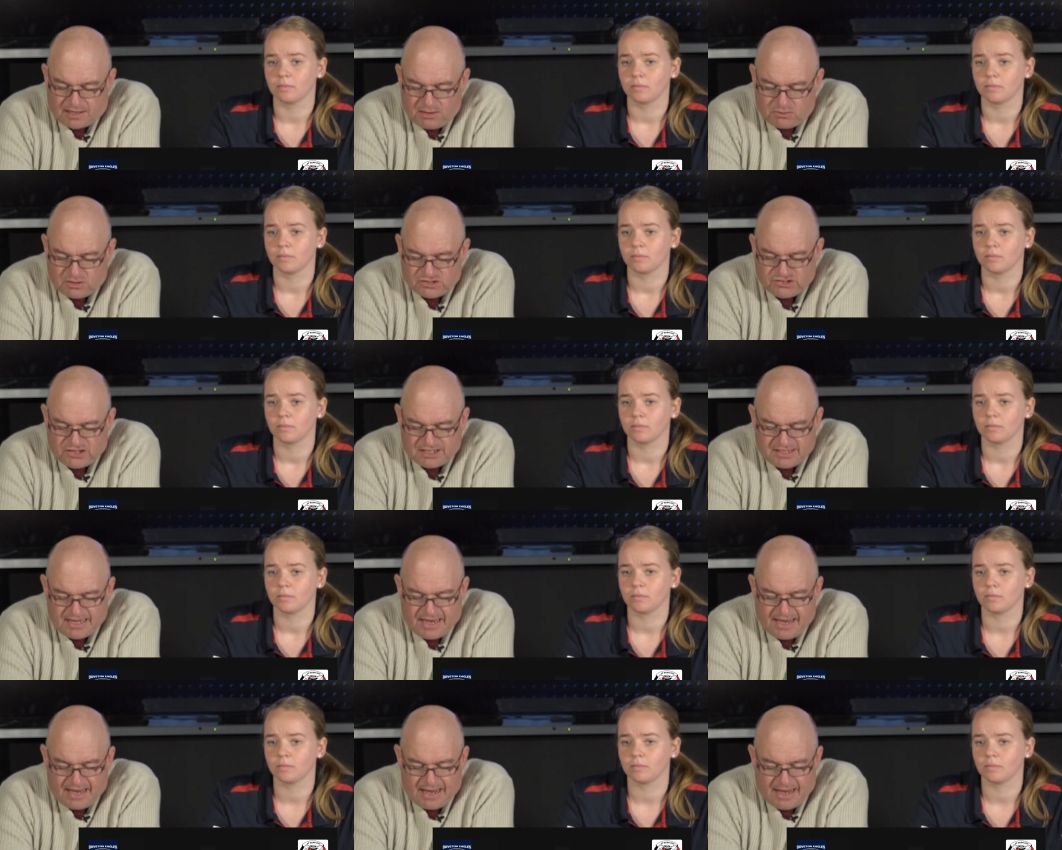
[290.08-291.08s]
Speaker 1: Kilda
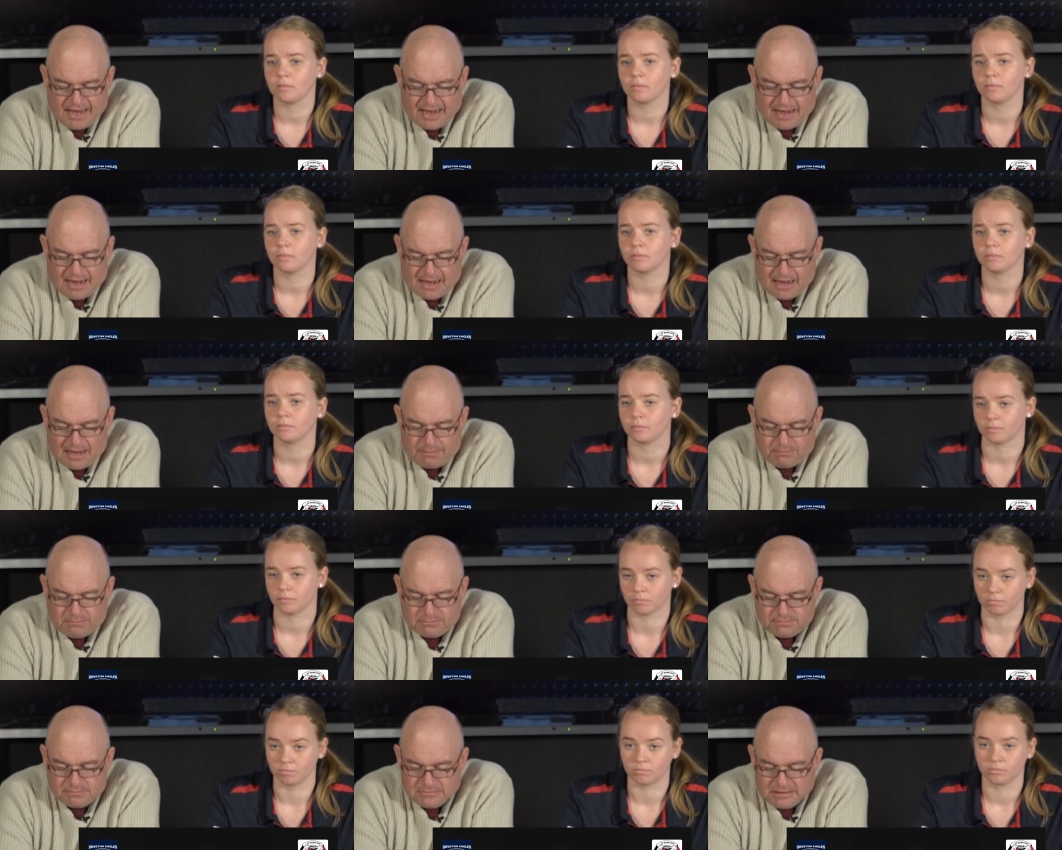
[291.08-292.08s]
City um,